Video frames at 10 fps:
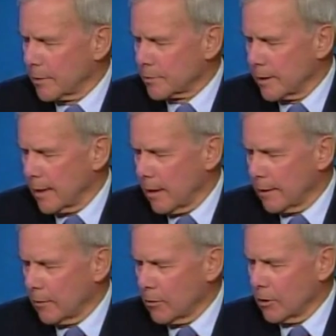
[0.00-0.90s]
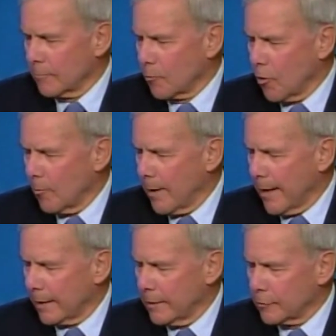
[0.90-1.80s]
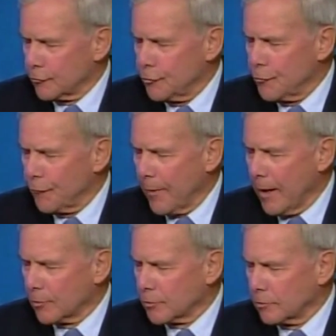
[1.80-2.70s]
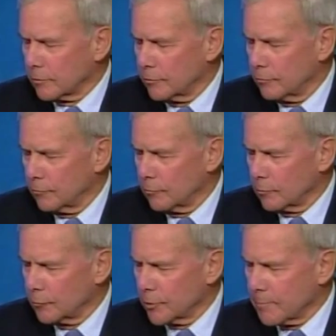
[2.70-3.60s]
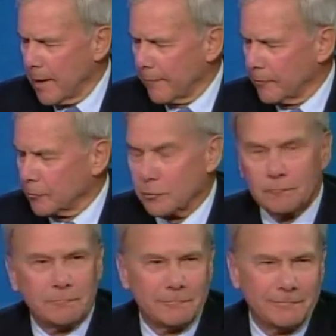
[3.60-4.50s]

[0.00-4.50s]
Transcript: you had to say on Hardball back in 2000 to Chris Matthews.